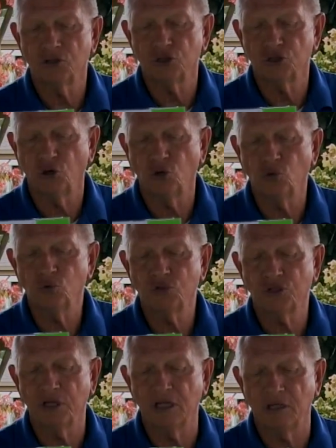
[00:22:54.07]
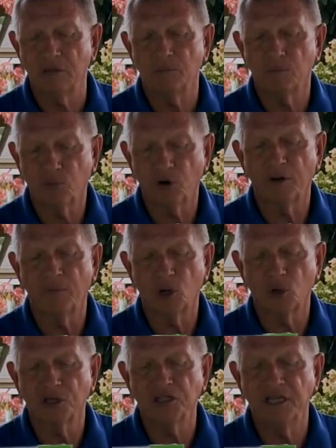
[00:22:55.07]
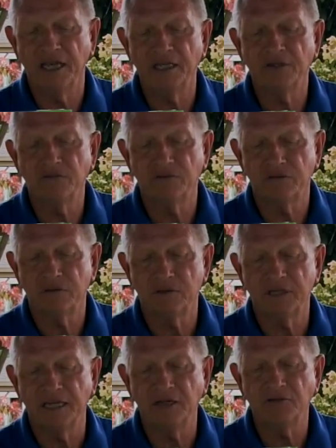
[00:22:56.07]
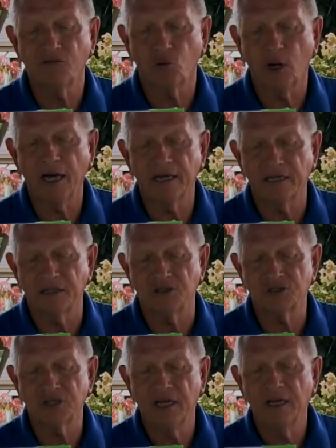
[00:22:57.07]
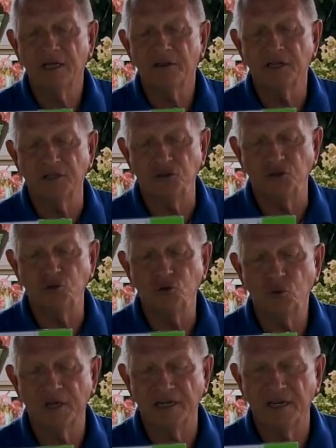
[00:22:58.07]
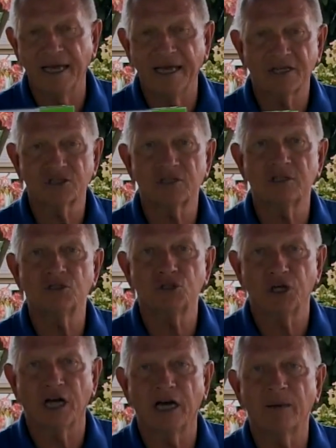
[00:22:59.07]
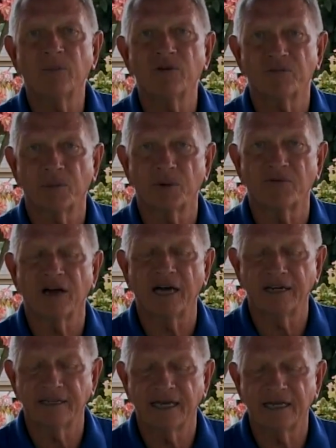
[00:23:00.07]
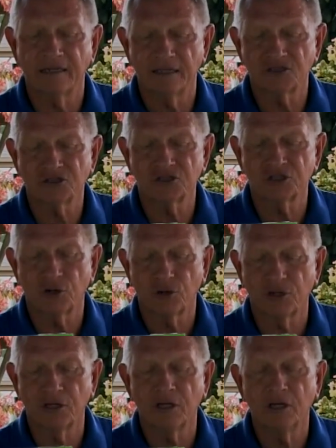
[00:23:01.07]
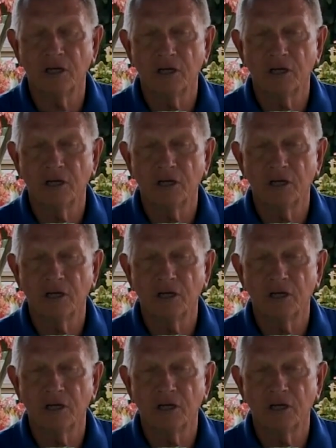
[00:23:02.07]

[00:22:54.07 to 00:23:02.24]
shows the primarily native varieties that do an excellent job of providing that necessary